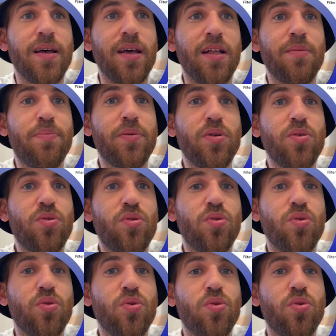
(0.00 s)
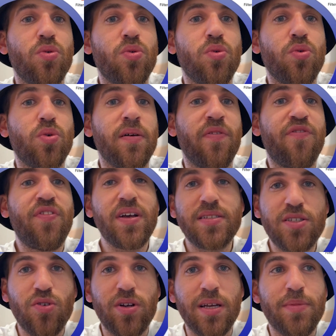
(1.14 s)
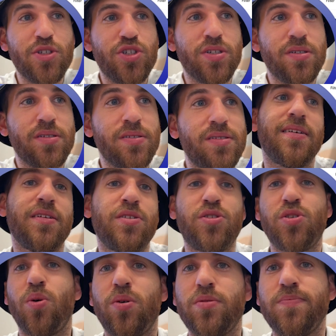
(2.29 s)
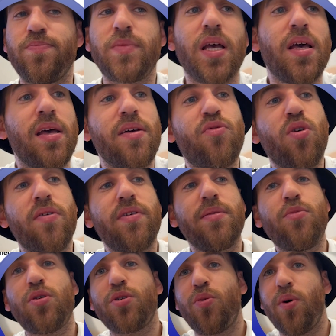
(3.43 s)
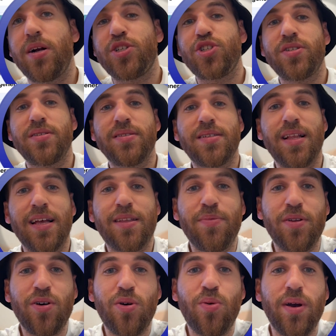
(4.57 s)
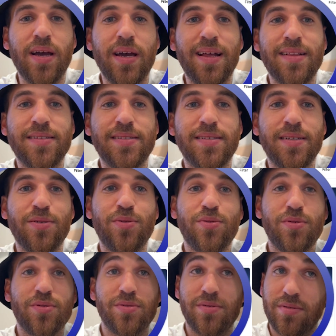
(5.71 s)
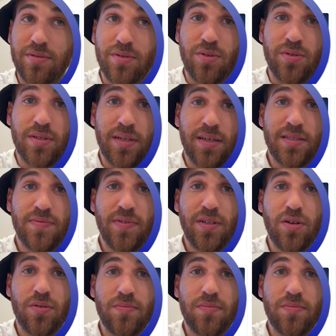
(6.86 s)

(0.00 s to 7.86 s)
help you to fix your images and so on. If you have any more questions, let me know, and I'll see you on the next video.